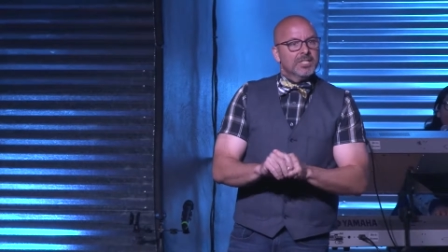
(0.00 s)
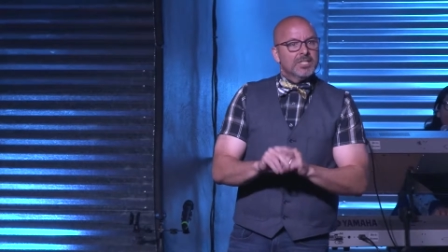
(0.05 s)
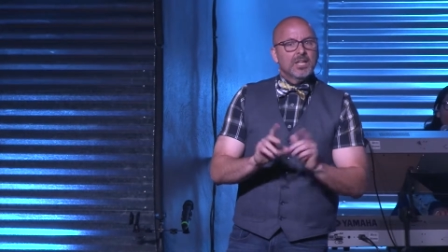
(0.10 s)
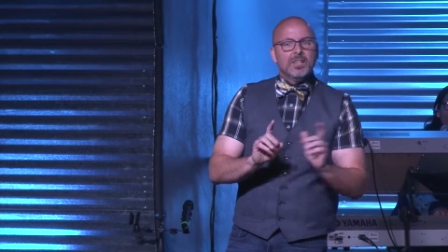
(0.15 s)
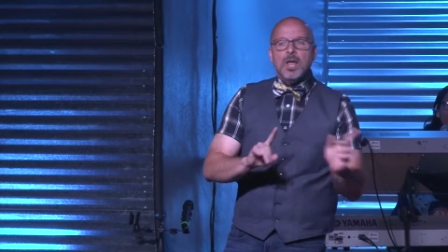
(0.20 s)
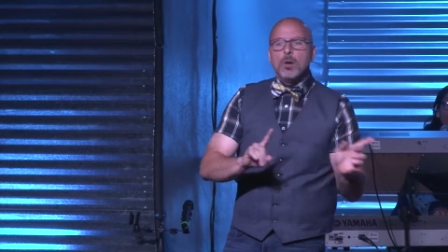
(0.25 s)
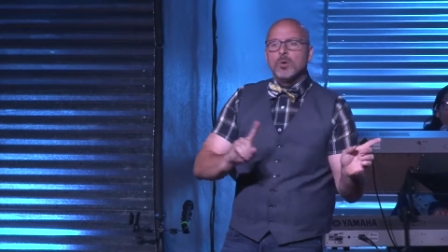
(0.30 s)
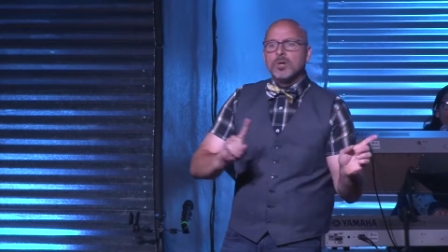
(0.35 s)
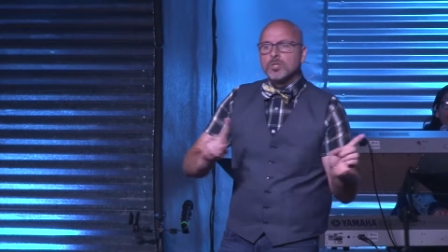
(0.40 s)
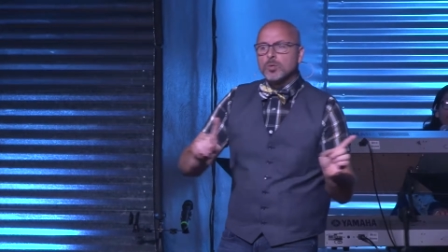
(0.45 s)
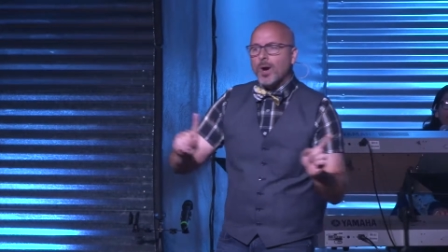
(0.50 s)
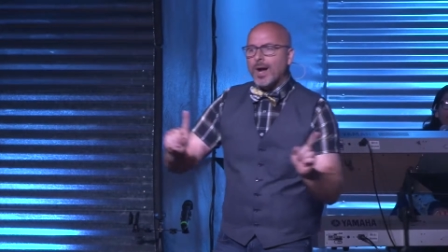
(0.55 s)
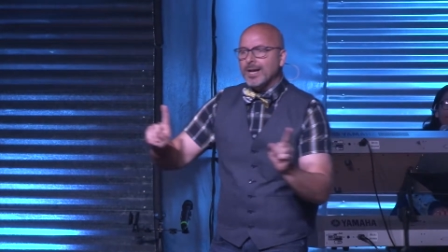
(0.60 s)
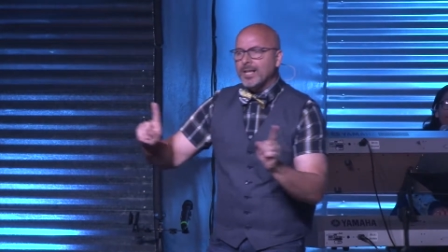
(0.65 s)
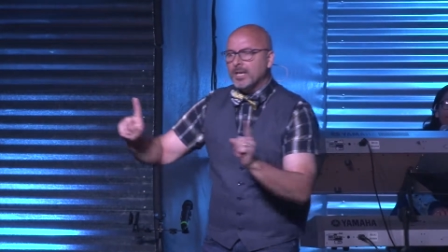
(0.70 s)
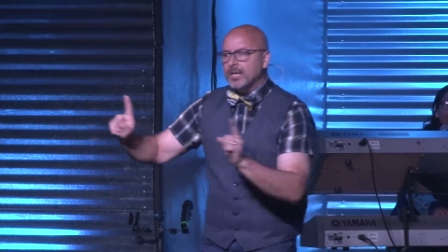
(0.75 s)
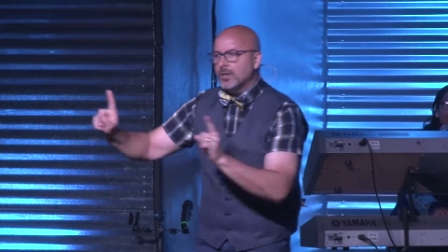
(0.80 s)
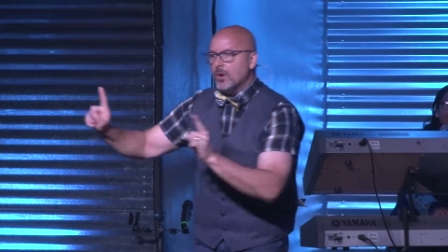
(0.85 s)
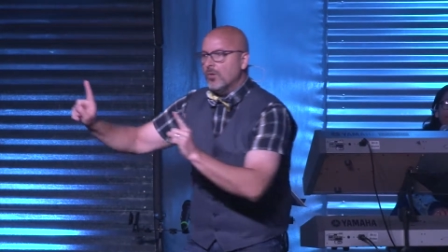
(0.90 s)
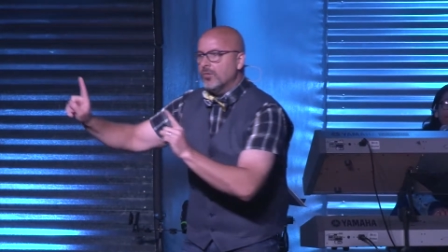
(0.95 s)
See, they were trying
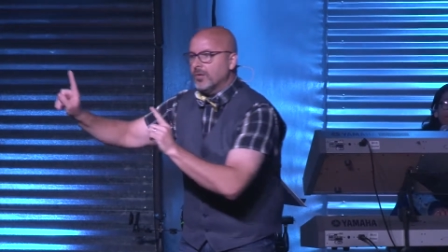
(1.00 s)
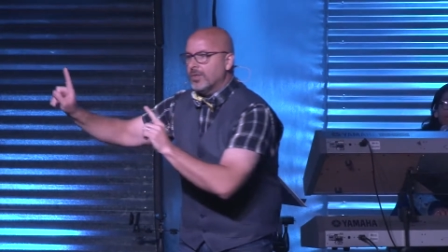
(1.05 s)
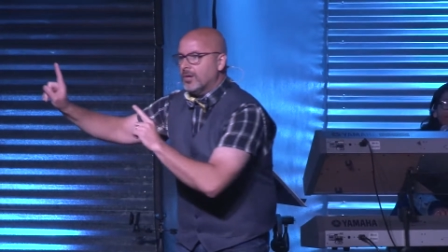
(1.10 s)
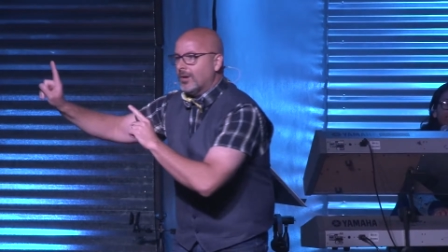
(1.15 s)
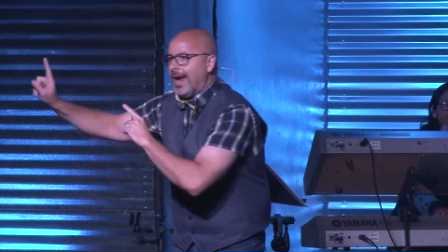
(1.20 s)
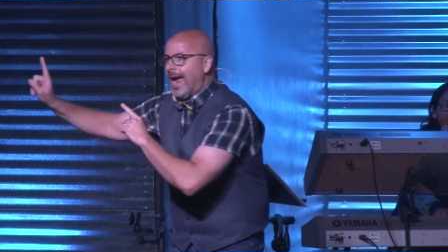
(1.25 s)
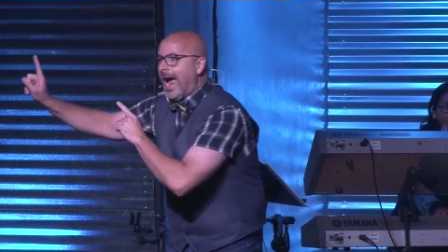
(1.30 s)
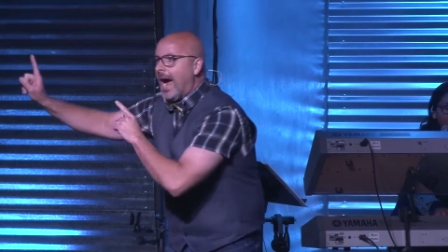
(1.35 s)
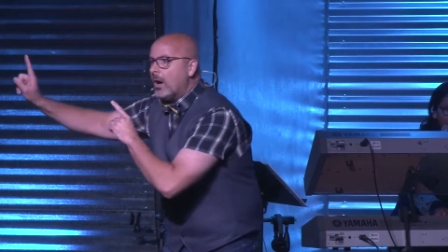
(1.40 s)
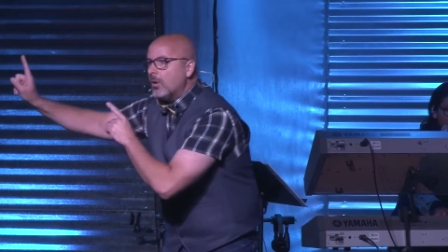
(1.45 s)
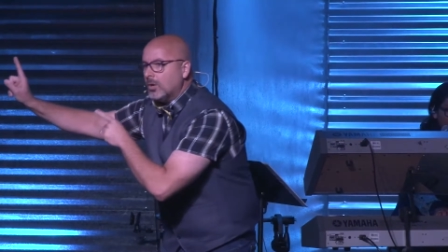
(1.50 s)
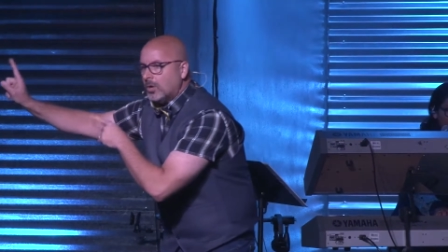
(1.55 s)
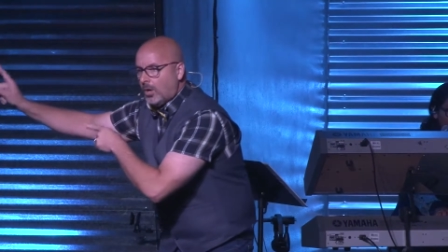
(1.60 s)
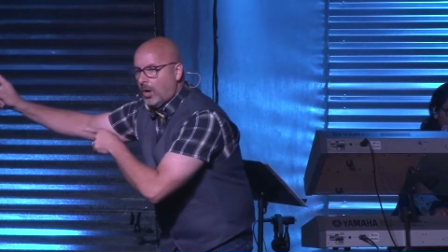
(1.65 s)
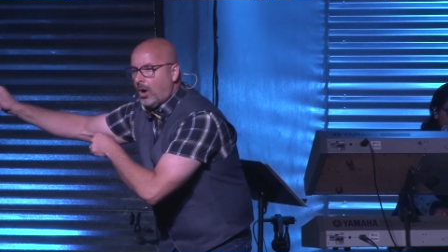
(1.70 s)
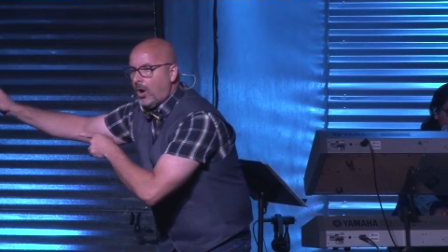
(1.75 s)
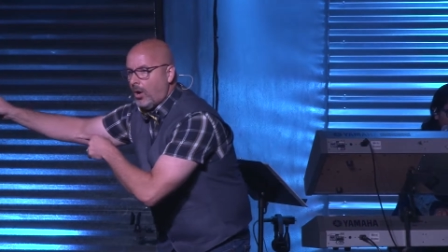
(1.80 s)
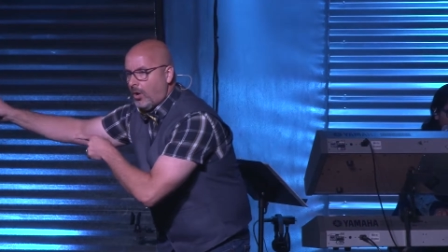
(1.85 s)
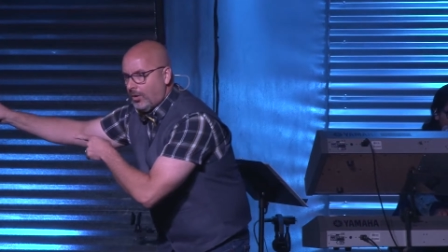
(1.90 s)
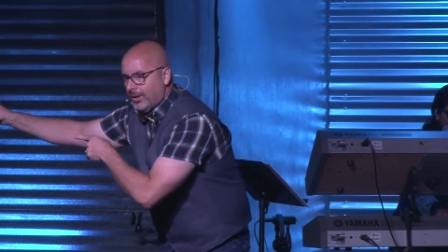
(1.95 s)
to get over their
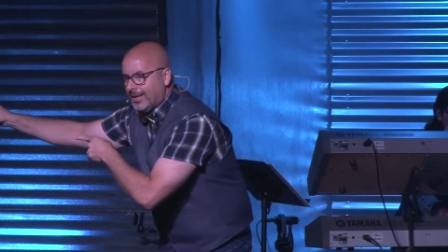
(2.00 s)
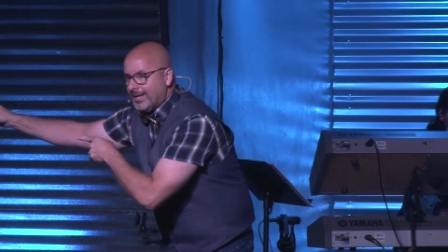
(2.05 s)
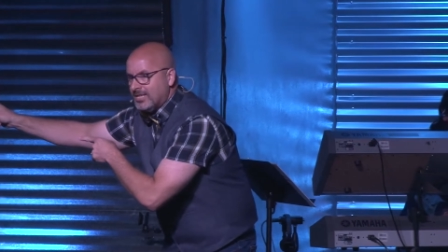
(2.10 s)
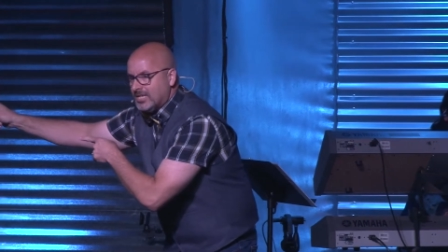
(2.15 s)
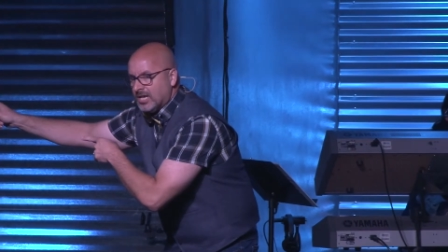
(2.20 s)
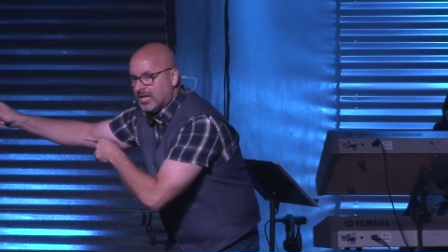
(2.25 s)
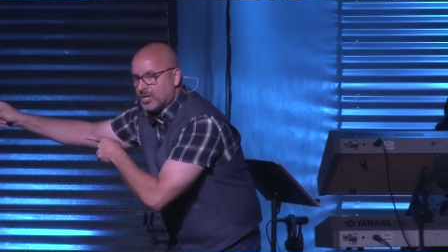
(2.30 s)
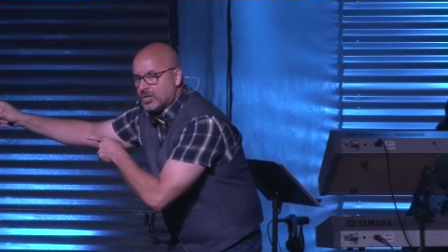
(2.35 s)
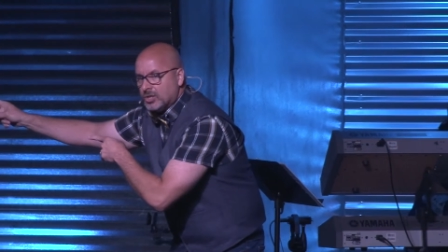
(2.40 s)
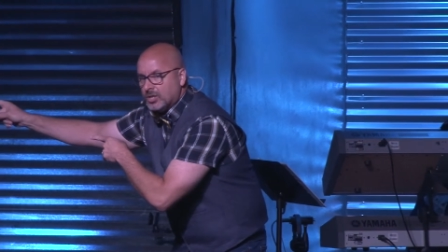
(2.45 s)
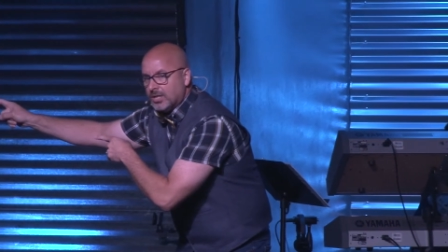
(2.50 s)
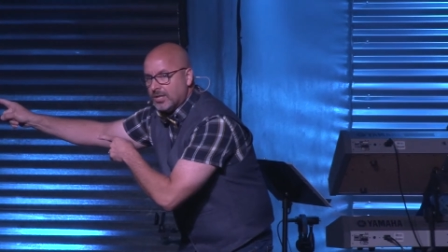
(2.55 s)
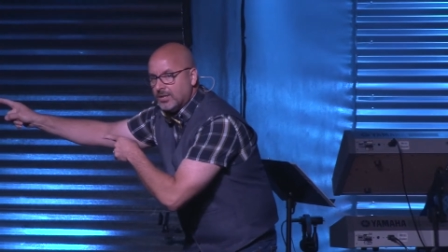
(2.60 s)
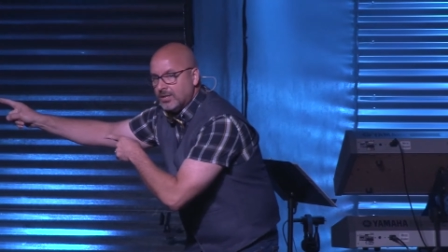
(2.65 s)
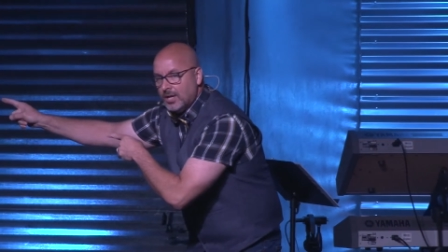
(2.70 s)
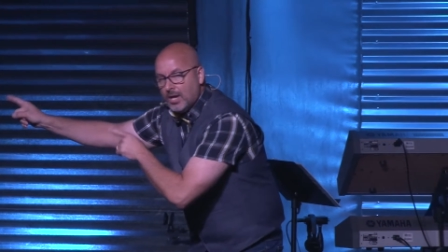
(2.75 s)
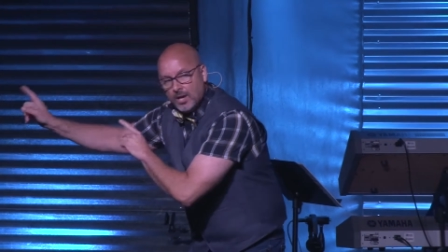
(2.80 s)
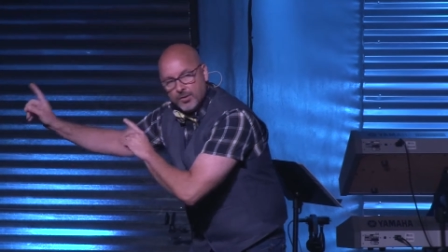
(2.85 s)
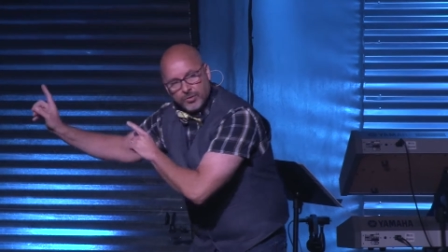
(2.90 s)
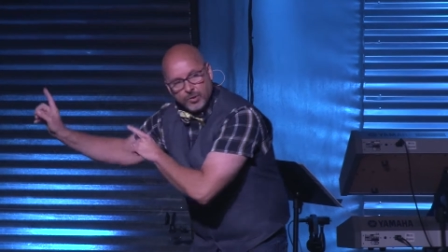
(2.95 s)
alcohol addiction
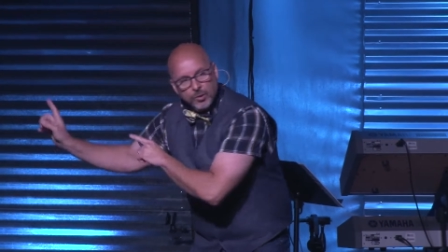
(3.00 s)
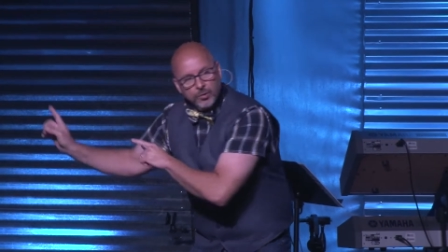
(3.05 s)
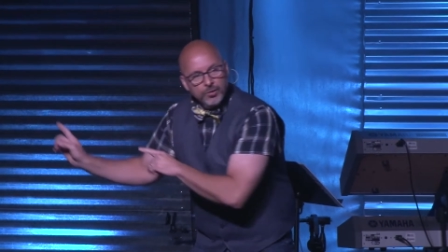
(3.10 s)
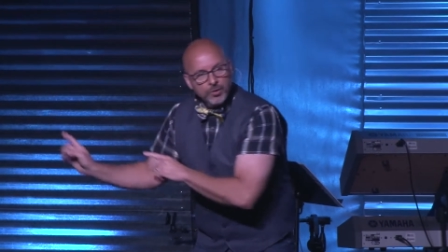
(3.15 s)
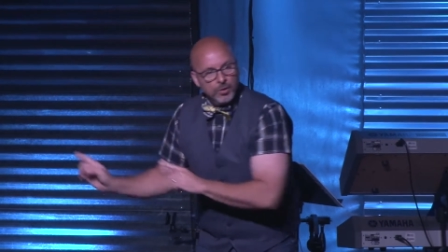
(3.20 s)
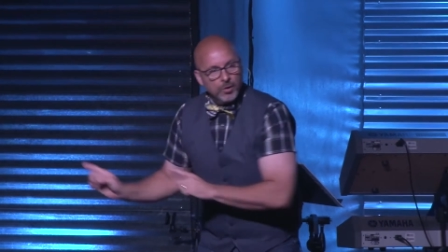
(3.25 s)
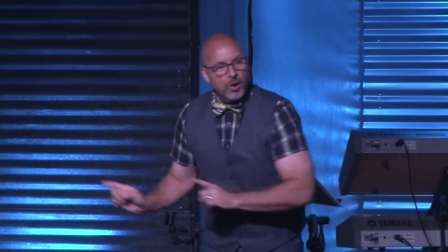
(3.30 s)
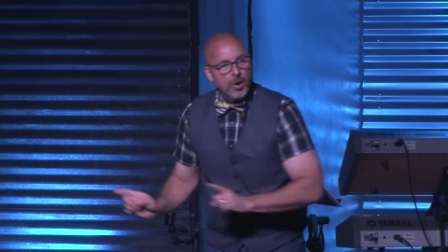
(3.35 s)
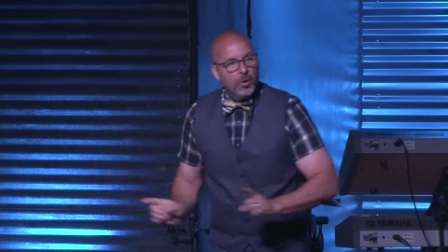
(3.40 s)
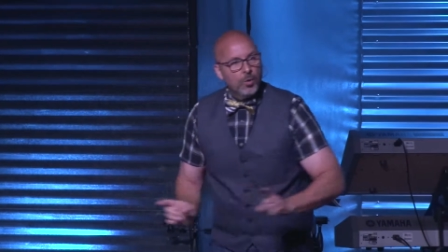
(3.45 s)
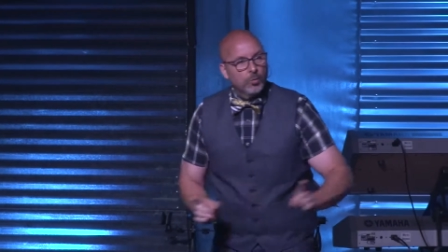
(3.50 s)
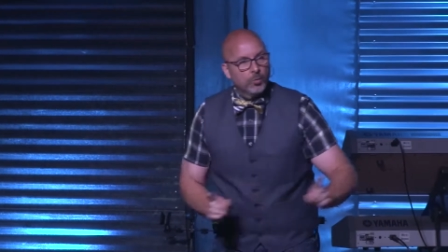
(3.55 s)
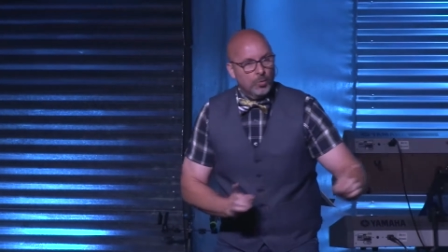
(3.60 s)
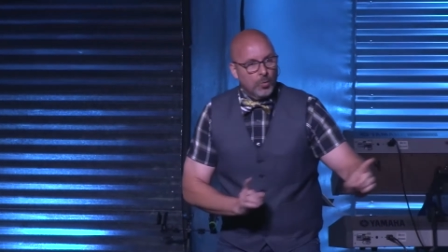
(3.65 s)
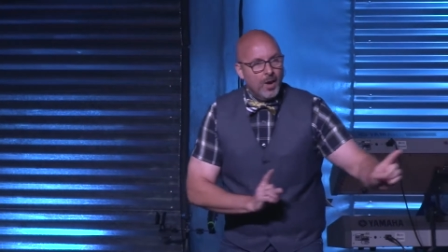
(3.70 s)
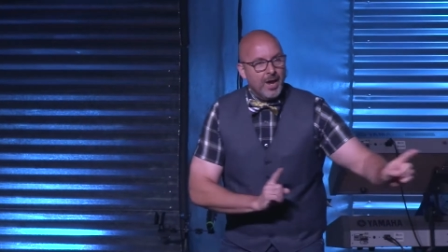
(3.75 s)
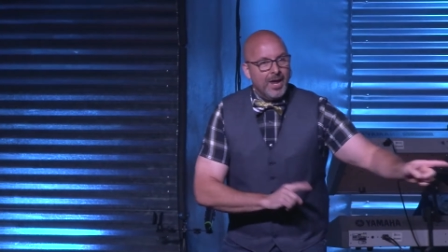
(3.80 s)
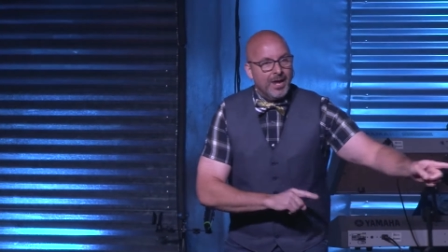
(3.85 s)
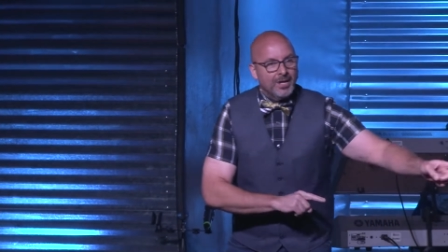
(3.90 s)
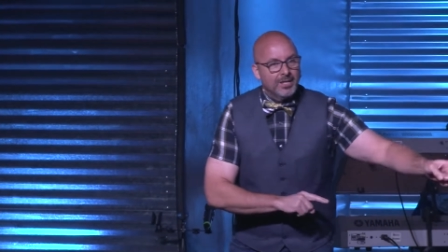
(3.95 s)
through their own
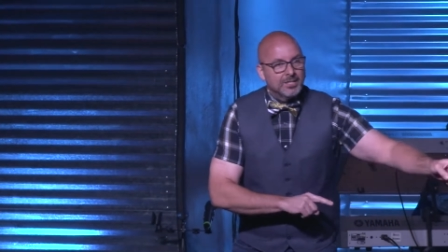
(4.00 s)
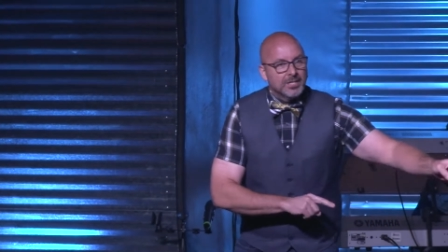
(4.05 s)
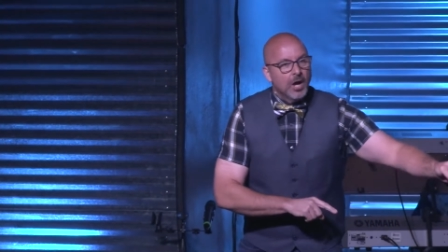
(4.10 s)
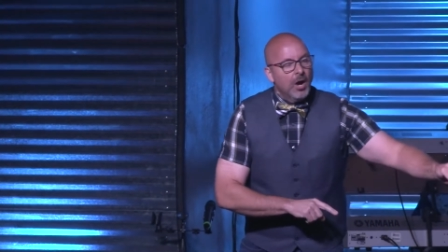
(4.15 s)
ways.